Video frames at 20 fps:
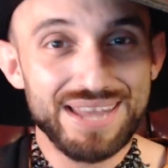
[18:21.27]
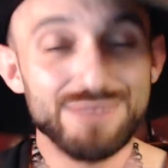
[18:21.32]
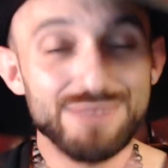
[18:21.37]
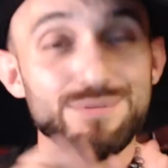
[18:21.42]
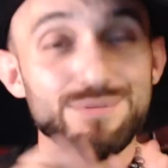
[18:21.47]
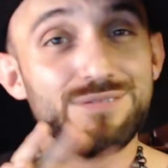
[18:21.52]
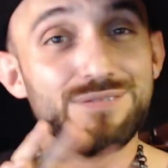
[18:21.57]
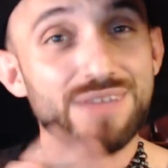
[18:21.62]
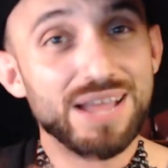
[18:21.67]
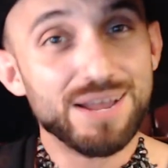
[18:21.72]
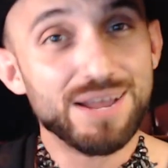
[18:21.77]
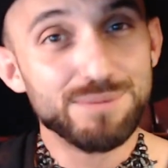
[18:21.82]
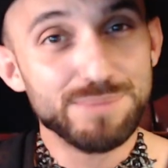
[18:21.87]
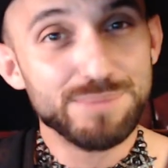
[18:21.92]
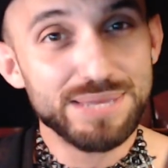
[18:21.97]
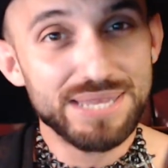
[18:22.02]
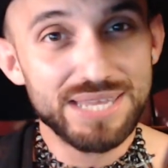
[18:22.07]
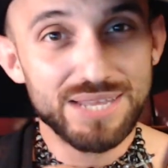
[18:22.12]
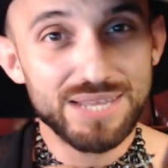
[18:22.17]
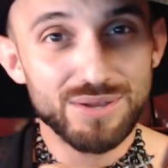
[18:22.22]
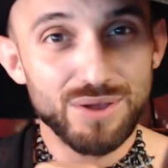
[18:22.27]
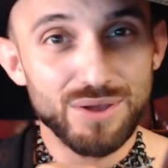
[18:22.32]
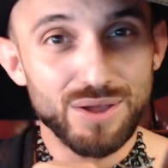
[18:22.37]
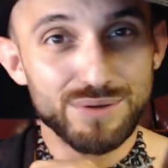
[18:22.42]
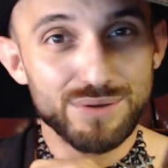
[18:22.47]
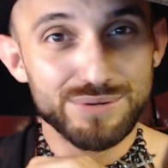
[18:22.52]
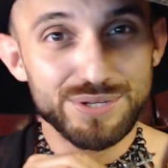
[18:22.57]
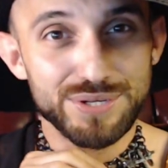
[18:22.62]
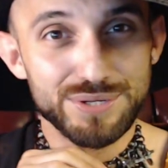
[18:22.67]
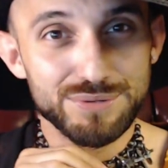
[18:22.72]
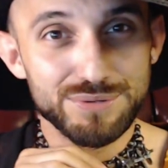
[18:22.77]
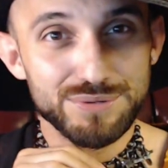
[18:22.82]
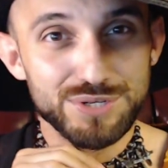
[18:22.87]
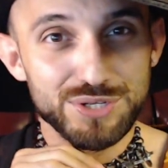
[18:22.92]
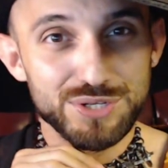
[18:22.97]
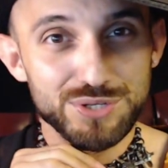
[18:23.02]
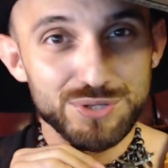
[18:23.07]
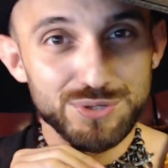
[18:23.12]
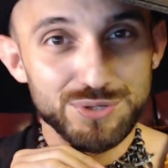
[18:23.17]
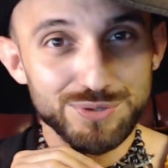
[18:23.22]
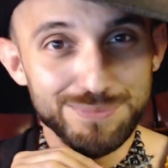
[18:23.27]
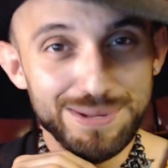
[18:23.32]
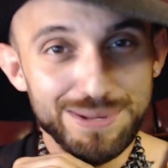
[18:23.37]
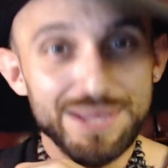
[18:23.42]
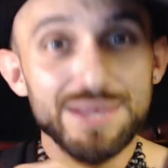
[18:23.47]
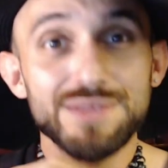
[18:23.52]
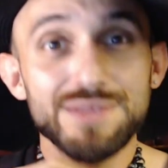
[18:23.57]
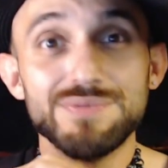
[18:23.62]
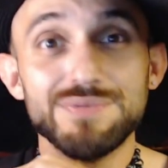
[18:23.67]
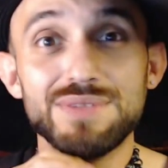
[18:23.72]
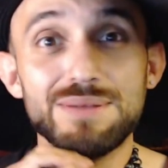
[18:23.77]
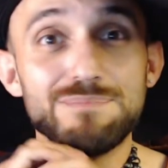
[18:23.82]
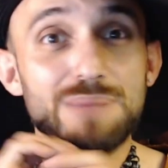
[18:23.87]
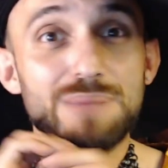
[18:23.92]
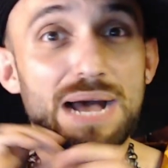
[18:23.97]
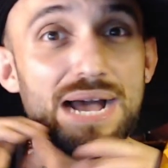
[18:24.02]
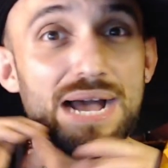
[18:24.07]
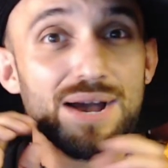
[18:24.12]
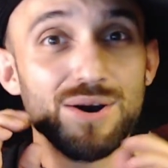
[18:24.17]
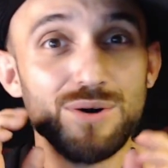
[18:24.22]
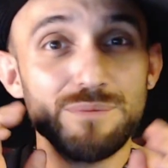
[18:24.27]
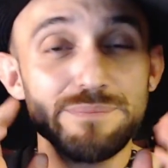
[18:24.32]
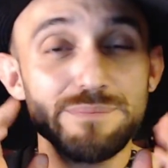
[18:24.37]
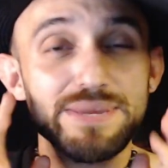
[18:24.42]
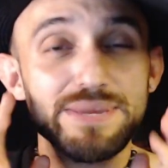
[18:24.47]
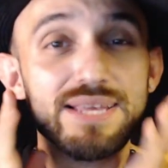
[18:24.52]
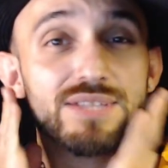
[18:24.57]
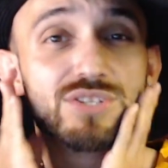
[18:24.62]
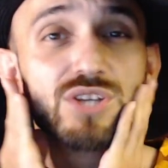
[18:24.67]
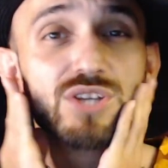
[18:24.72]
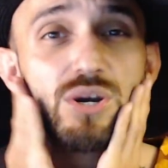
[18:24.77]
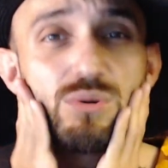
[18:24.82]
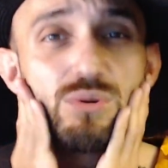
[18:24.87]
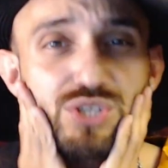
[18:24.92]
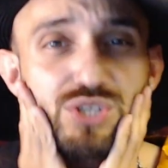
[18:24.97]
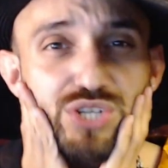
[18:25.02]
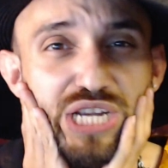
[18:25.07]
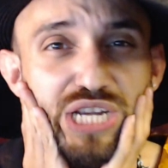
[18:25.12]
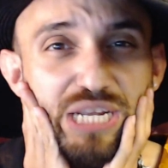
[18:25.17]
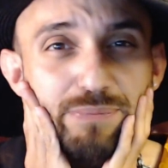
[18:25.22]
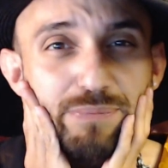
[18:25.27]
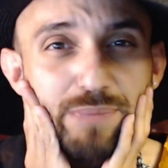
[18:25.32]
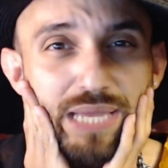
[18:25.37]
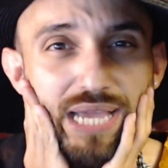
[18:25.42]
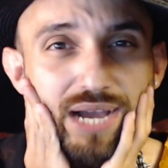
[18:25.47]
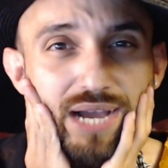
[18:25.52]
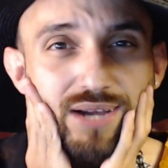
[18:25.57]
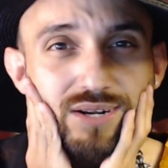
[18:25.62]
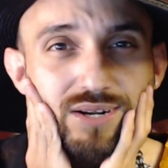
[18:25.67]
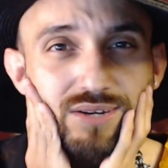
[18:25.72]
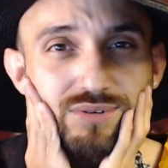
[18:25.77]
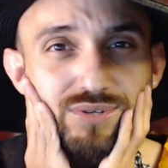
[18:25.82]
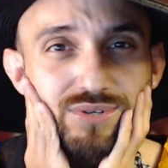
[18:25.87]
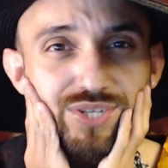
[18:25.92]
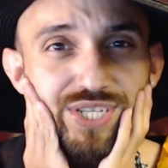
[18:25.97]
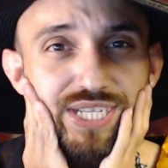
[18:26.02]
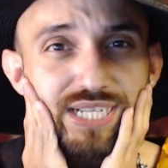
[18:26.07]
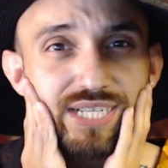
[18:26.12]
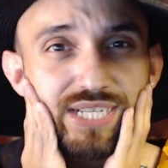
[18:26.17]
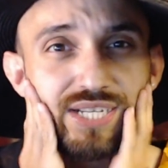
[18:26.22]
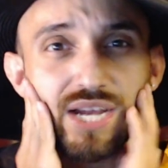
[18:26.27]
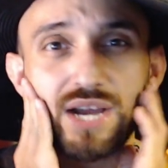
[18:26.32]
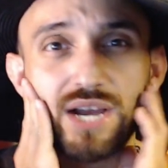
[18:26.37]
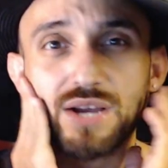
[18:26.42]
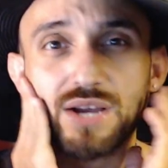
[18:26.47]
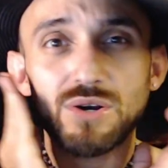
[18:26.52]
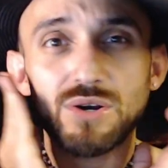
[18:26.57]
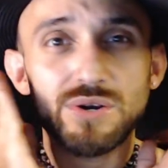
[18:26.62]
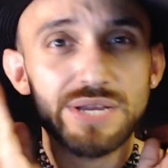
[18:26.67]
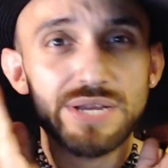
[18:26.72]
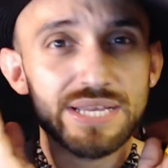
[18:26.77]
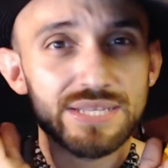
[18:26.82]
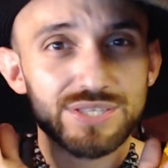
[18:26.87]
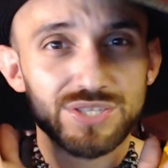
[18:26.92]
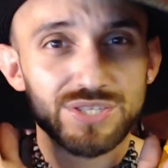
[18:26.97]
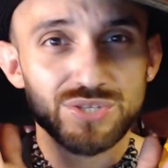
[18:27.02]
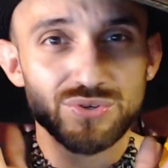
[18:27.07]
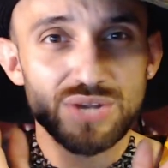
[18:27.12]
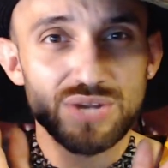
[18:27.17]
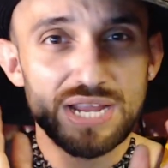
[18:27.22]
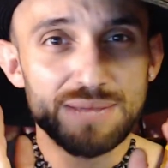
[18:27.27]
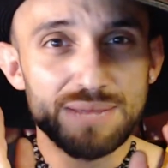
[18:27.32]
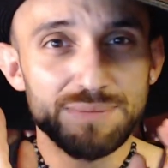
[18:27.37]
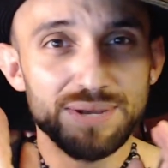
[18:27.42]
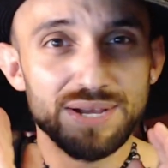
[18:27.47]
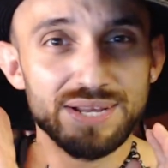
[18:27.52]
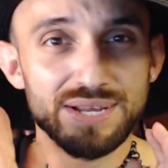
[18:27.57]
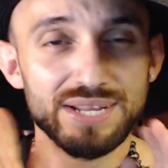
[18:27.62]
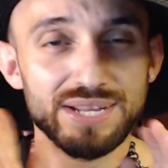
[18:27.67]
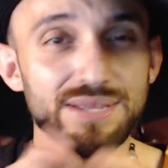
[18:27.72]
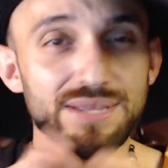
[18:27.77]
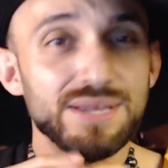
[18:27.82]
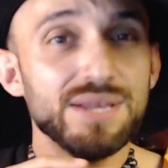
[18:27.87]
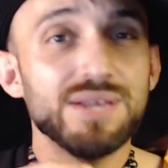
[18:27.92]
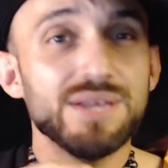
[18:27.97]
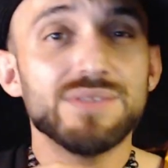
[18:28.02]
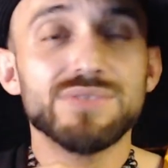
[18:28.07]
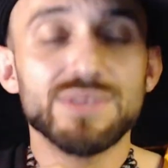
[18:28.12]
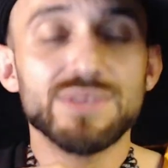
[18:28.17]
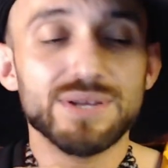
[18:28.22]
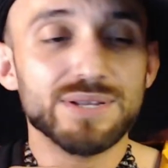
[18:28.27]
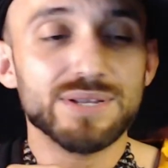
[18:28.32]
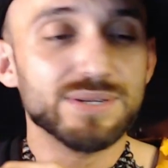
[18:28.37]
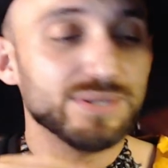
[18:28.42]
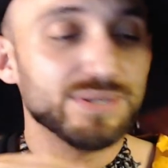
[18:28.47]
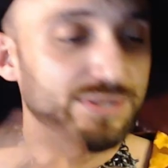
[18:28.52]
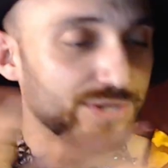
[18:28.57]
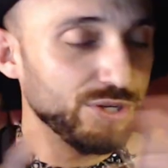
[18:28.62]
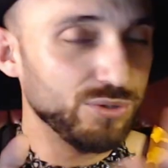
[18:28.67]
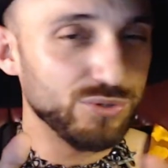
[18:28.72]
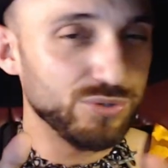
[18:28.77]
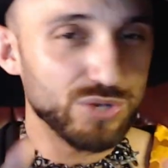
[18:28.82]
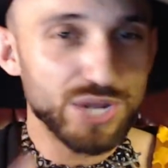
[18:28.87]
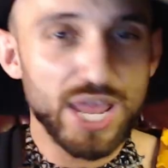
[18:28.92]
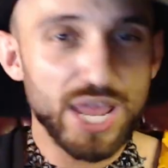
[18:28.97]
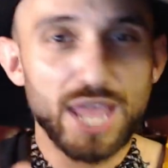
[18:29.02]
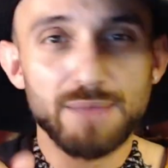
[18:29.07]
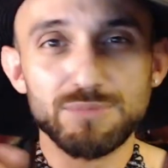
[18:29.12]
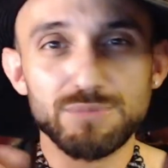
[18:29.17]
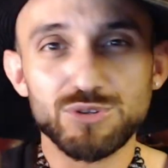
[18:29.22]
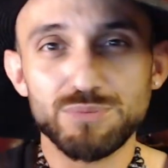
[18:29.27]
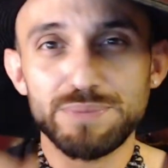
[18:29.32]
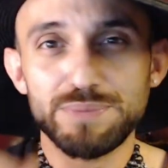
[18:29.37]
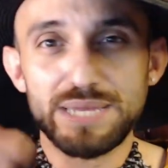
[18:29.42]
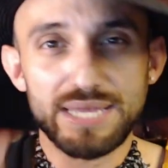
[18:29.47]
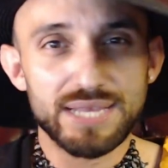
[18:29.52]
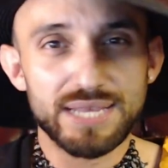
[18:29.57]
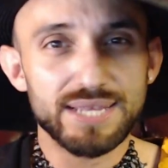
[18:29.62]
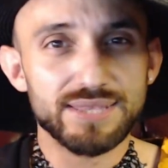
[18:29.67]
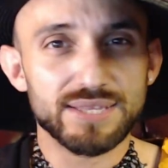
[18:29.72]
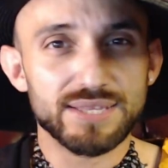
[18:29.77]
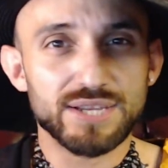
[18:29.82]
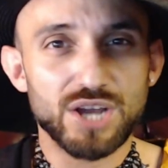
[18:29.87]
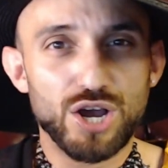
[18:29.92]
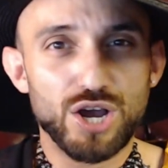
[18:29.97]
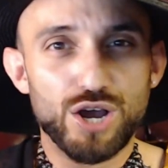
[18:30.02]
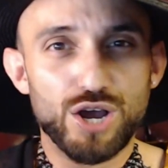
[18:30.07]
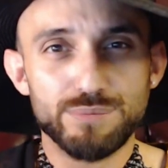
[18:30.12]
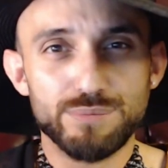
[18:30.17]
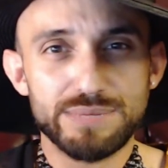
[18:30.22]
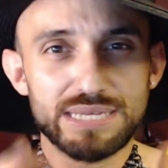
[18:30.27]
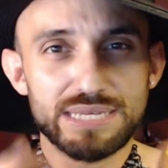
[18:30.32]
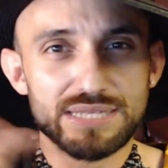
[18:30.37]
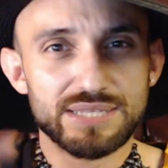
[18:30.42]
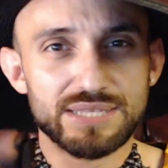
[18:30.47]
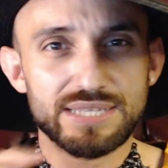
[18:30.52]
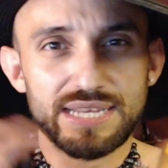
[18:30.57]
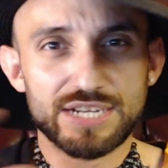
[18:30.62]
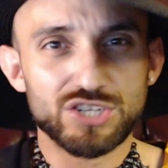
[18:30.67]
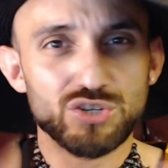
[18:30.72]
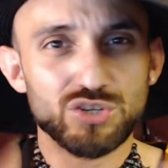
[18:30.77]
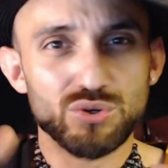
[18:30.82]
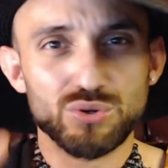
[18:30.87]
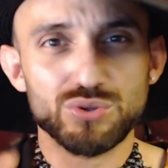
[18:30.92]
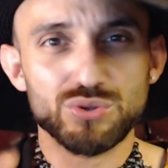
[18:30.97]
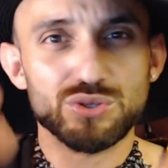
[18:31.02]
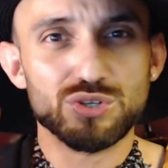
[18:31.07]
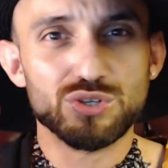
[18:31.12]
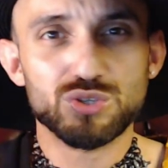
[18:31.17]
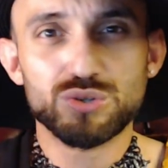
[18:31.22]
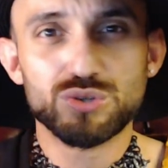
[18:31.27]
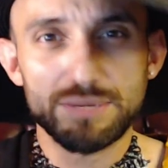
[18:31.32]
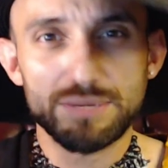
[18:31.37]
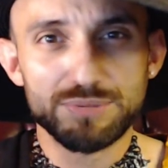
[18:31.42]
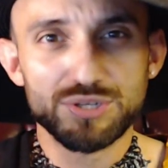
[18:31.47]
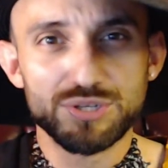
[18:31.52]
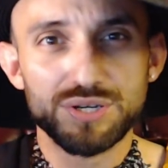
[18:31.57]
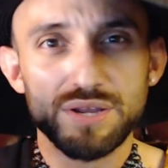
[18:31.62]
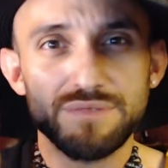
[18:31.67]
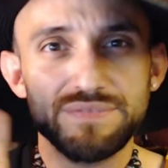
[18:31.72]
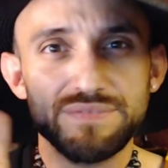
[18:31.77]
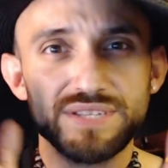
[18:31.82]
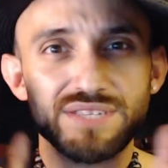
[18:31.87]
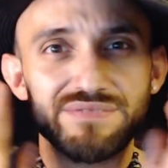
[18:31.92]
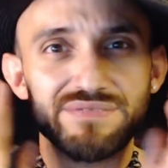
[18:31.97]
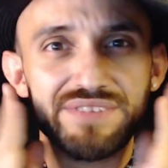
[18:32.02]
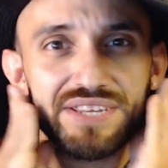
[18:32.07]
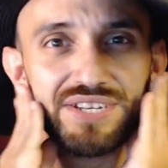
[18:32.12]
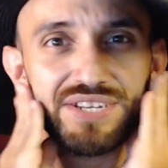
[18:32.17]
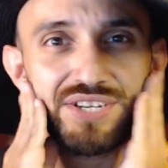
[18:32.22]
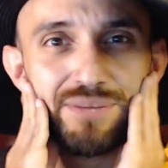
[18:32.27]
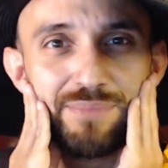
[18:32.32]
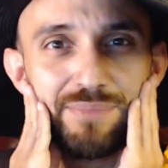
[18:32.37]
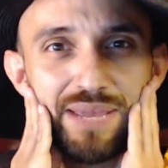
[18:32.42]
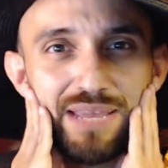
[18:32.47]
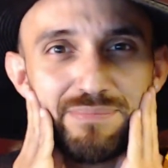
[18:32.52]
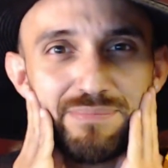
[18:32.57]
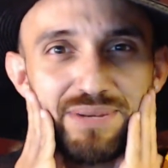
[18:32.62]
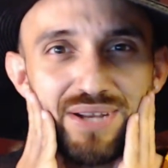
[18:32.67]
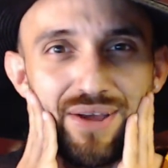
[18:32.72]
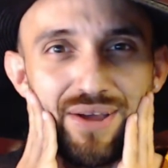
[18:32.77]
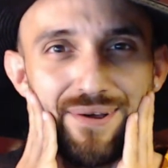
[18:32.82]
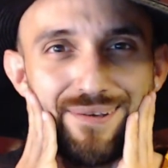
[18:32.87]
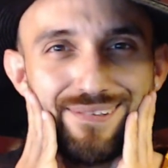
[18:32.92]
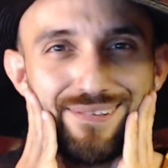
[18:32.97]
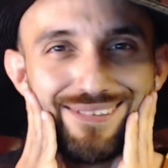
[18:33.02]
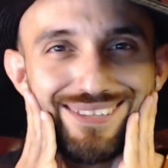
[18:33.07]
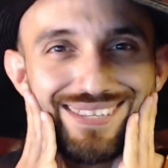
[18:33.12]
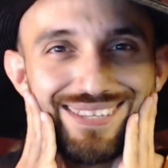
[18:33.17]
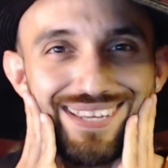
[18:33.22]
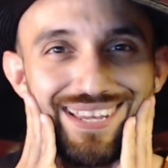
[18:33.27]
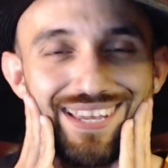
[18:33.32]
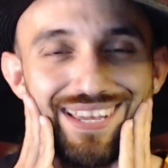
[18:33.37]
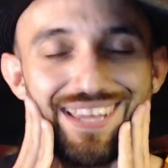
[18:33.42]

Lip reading: If you found me here on YouTube, then by all means go and check me out on TikTok or Instagram, honey. The usernames will be in the comment section or the description of this video, baby dolls.